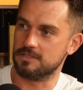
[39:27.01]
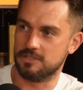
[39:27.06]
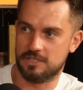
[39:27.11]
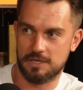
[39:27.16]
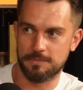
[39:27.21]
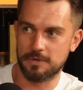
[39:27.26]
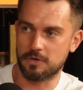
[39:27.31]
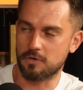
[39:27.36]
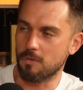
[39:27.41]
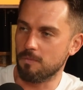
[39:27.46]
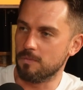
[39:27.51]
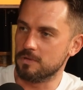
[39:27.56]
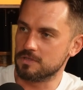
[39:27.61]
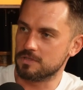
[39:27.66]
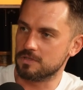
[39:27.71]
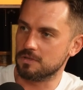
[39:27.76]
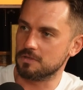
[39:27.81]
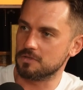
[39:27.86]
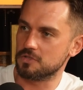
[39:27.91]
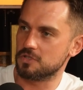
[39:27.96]
Gym
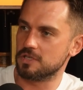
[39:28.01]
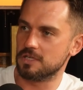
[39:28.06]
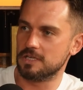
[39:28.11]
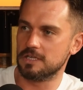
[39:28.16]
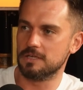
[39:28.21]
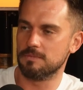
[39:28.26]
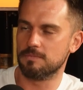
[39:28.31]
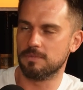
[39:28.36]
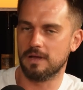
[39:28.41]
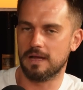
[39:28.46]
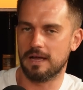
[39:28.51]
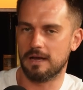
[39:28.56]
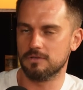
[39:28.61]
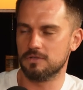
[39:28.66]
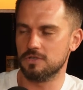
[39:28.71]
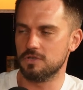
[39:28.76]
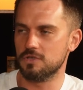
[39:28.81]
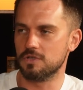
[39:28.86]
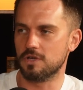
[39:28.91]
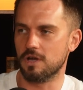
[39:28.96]
equipment's not cheap. Like, how
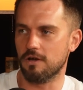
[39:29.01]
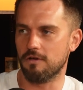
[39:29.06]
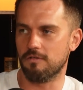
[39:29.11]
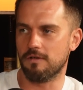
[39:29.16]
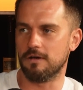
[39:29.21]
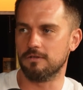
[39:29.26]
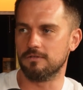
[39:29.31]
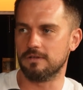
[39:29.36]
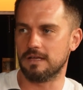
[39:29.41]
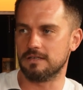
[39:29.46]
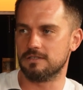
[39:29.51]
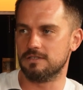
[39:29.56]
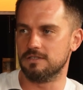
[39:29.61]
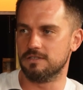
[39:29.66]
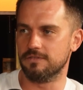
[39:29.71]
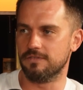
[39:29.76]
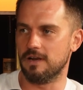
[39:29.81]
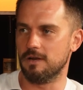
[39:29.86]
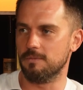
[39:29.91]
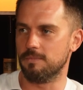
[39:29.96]
did you go around actually
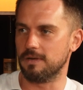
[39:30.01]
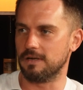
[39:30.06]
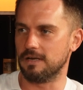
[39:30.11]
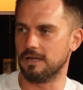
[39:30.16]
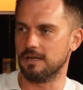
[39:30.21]
developing